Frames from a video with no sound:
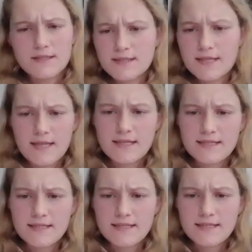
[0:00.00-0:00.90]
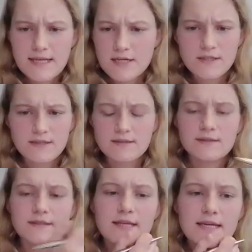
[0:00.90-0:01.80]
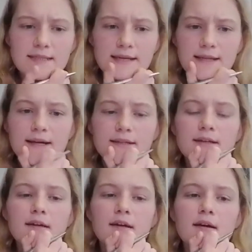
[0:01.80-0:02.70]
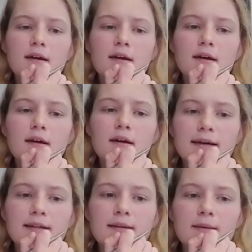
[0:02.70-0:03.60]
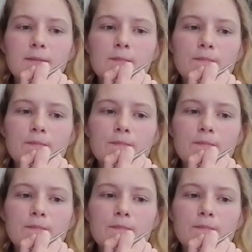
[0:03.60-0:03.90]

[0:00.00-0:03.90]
tokenization, things like that. And then,